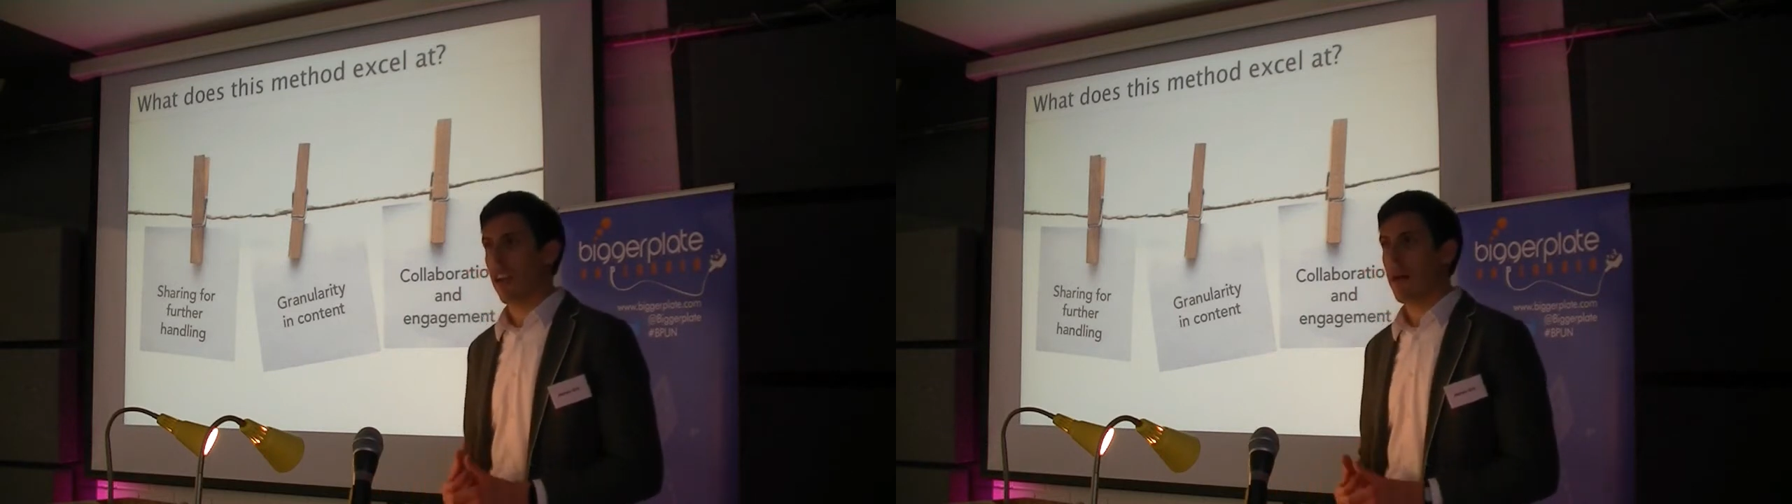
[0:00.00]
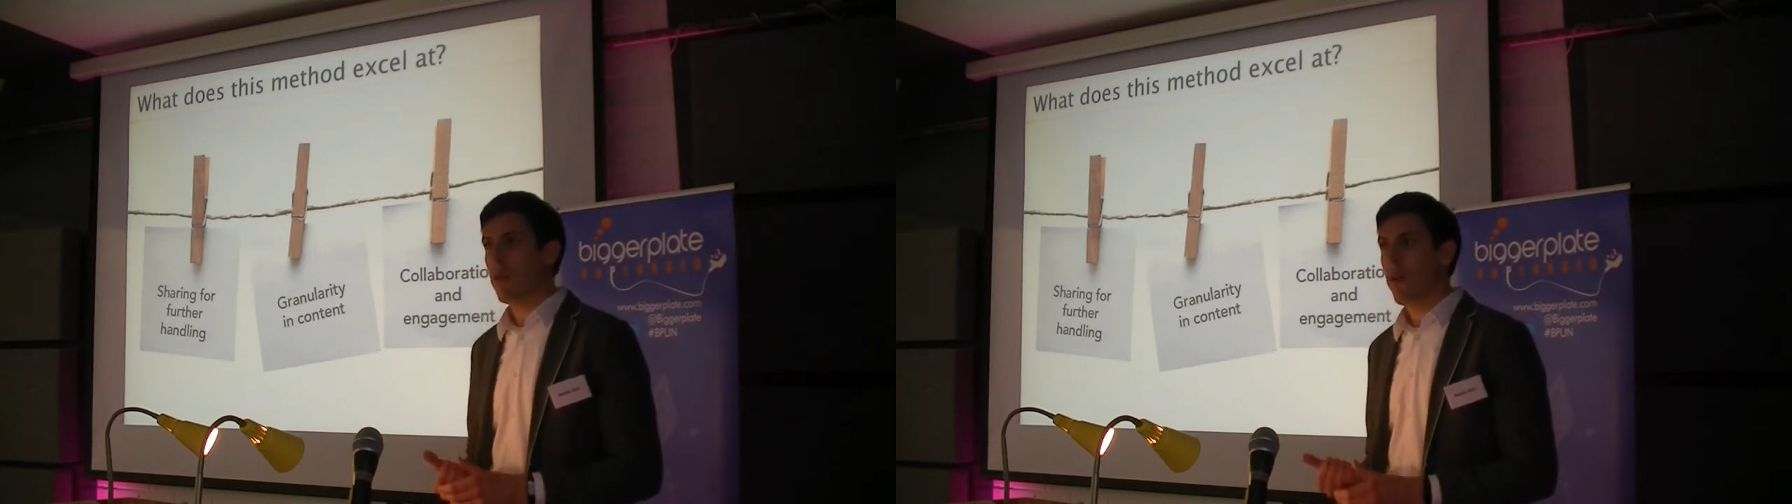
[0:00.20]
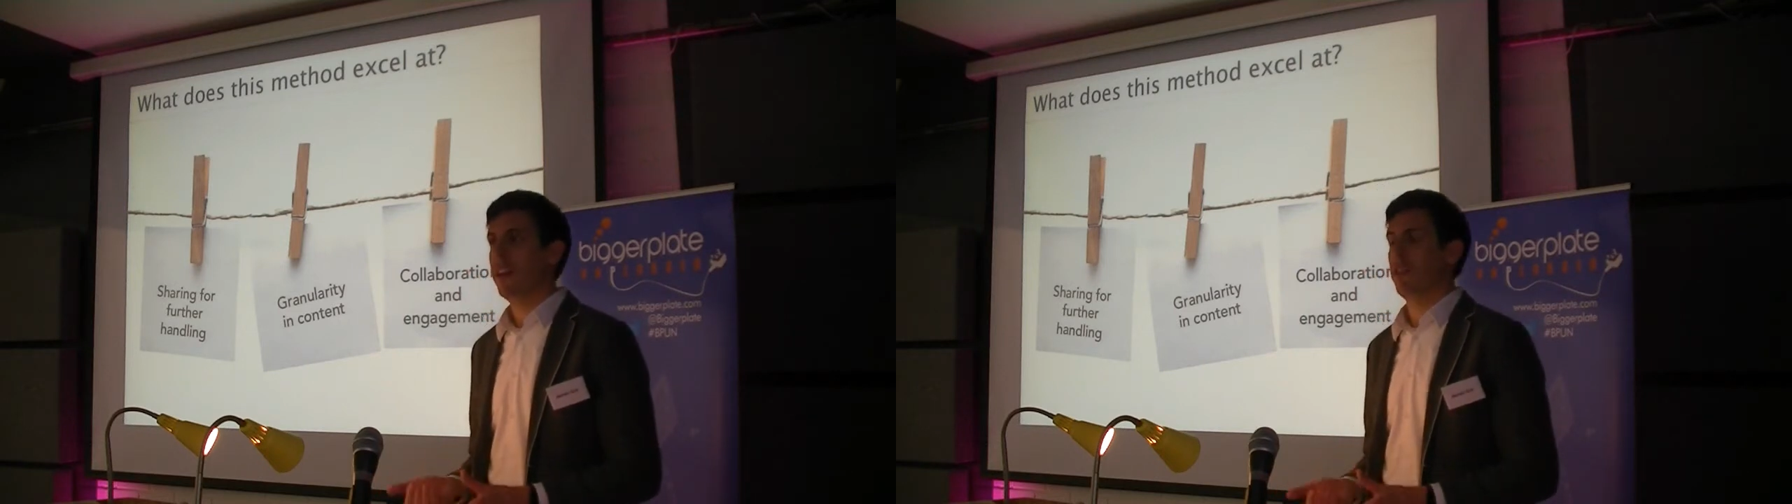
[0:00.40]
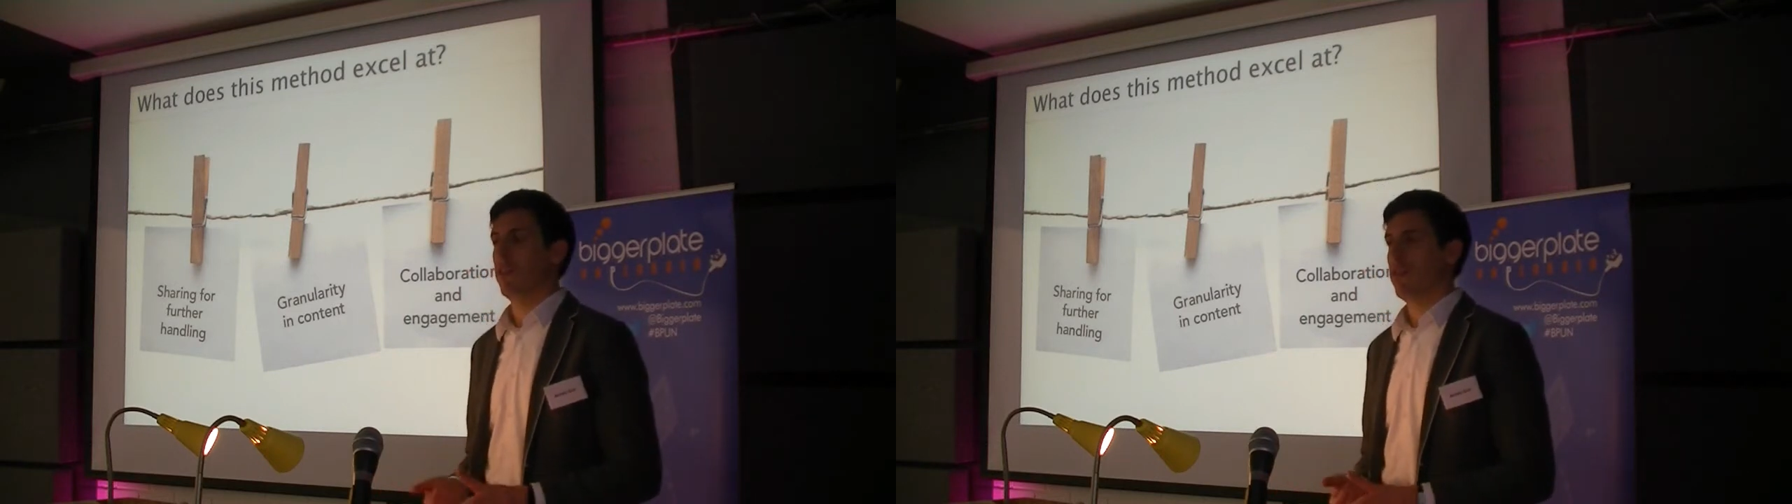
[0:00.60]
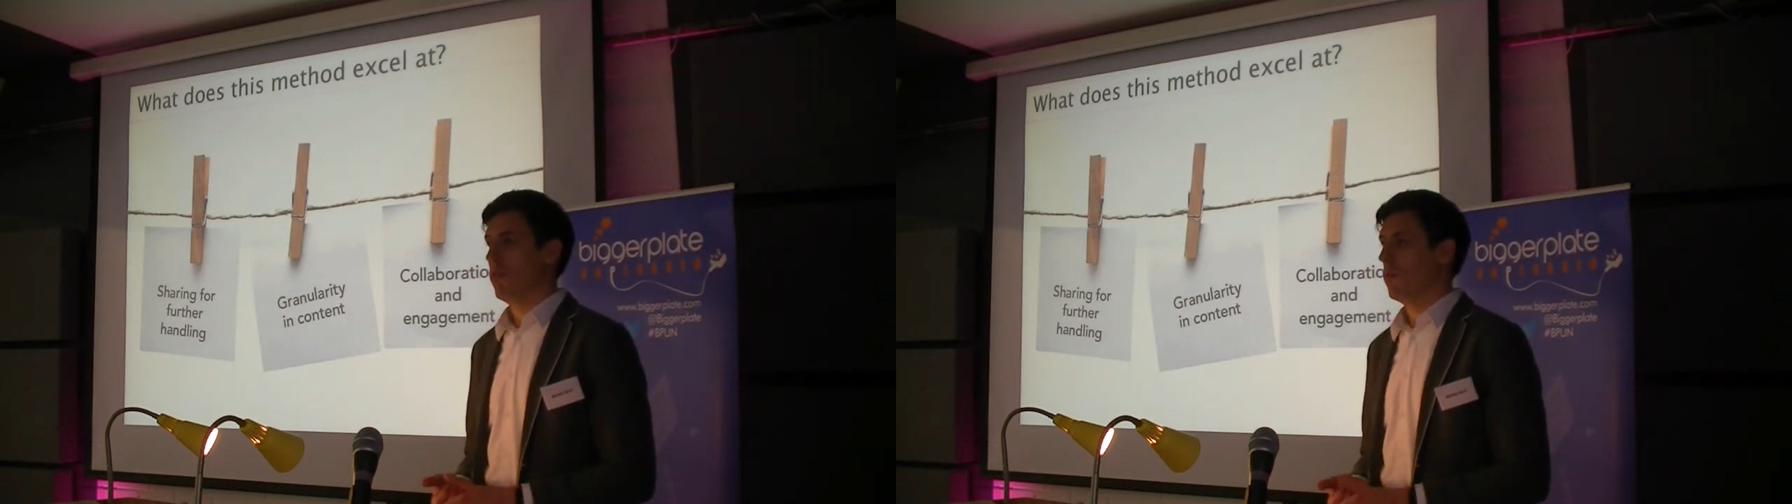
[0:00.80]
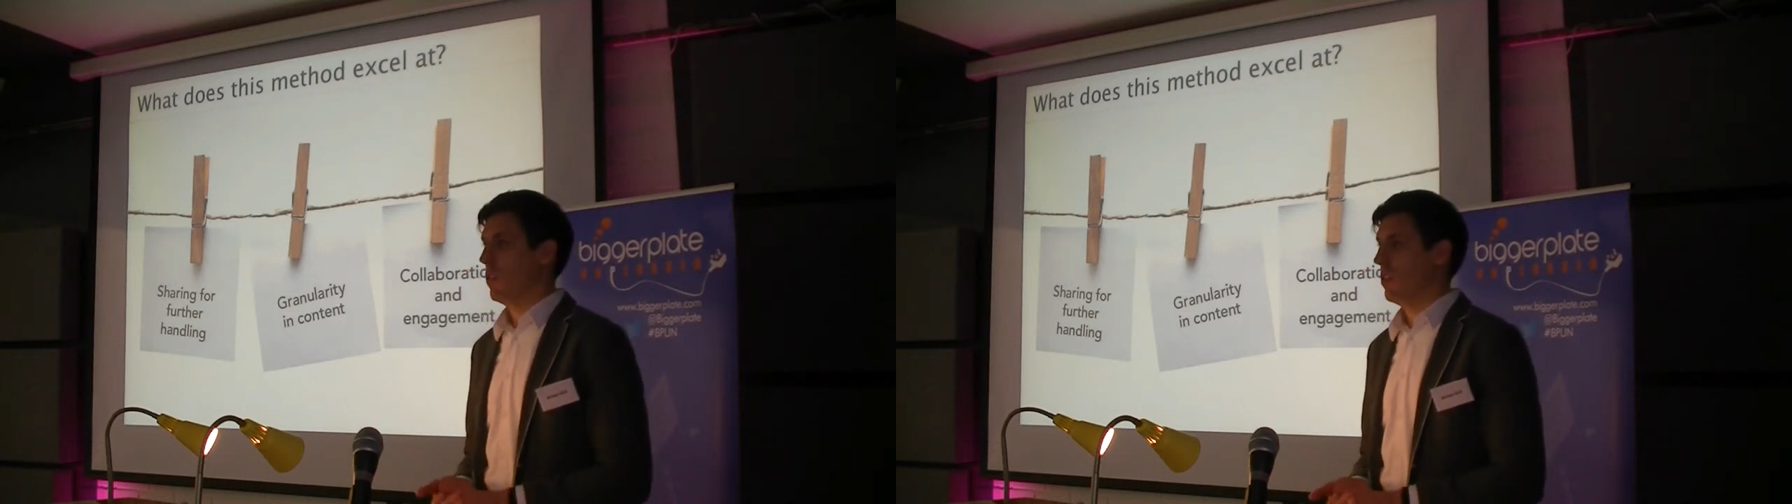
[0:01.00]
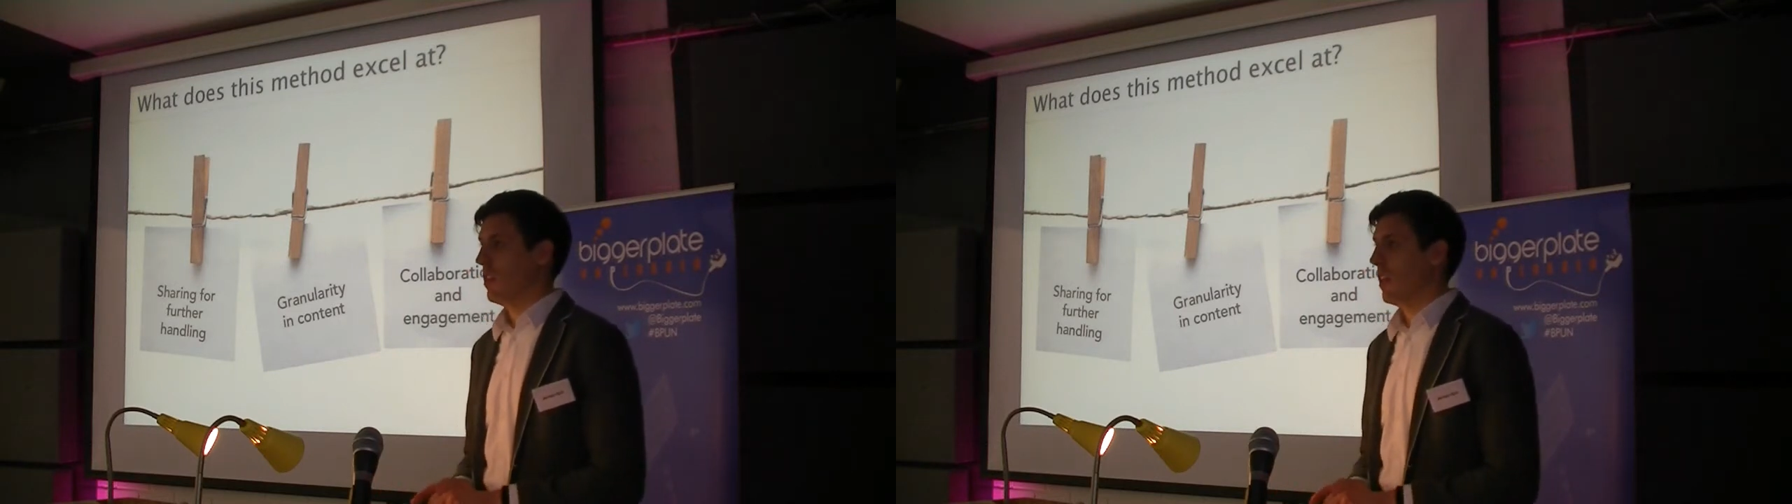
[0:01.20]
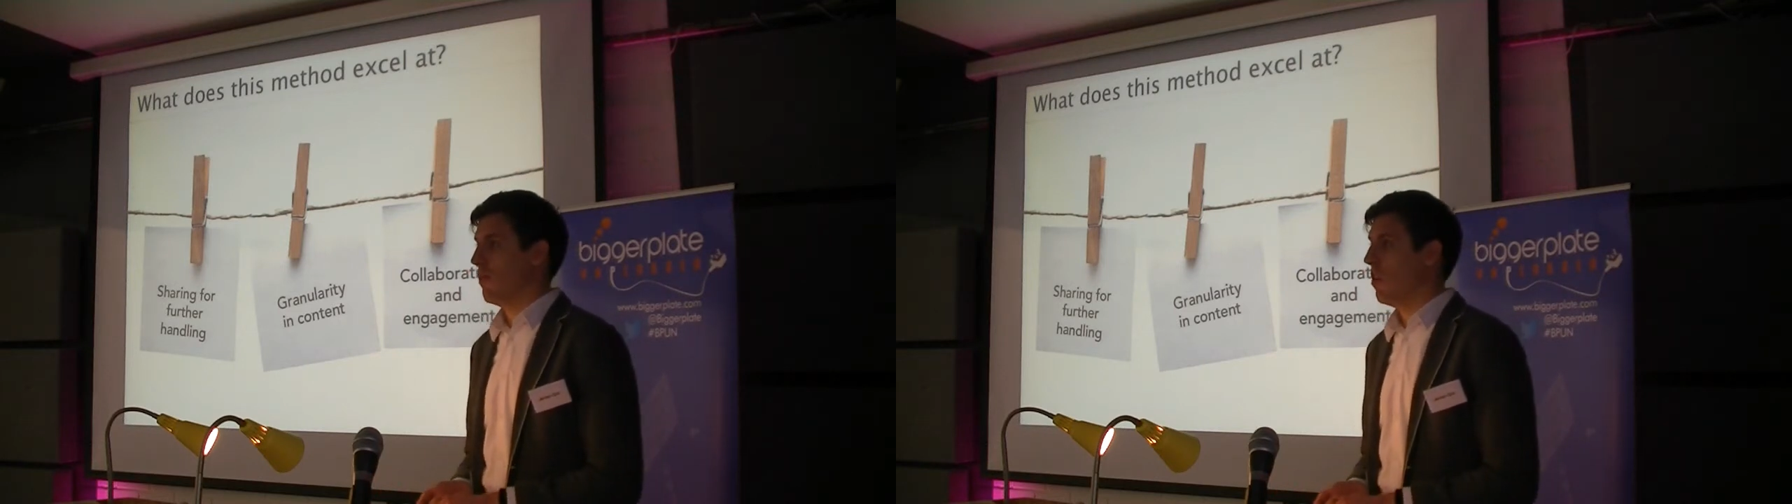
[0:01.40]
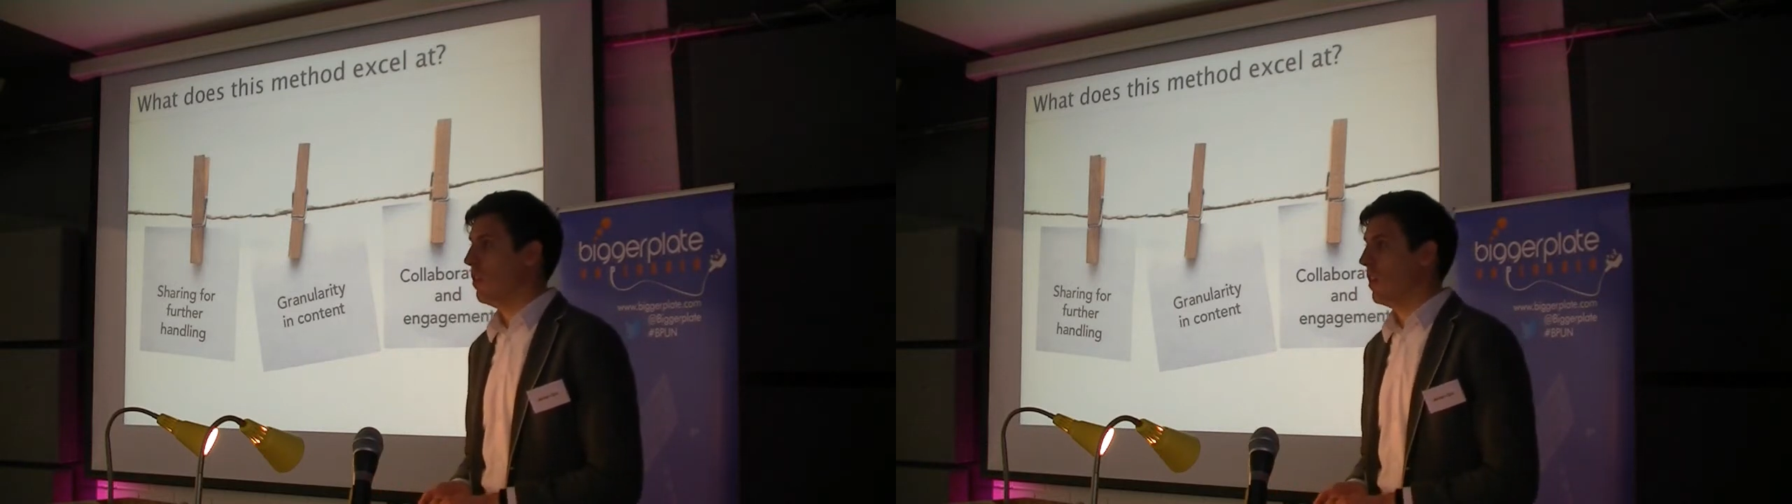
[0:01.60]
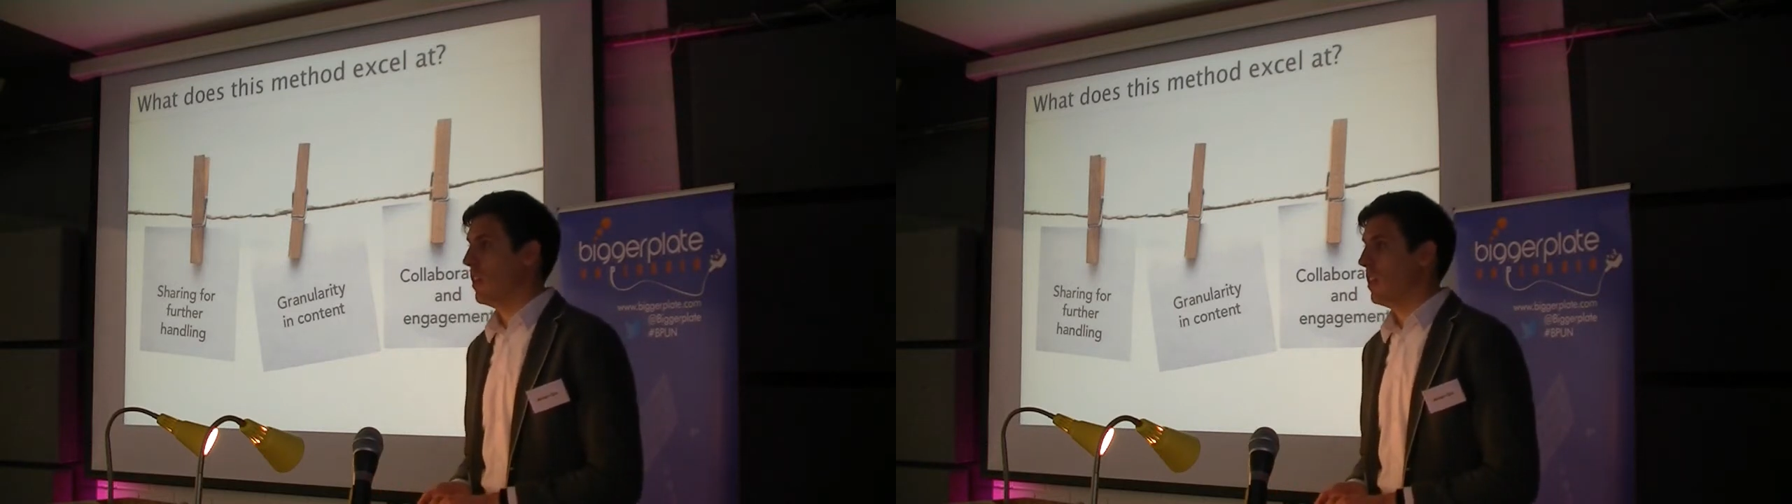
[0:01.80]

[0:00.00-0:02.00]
tool instead of only uh,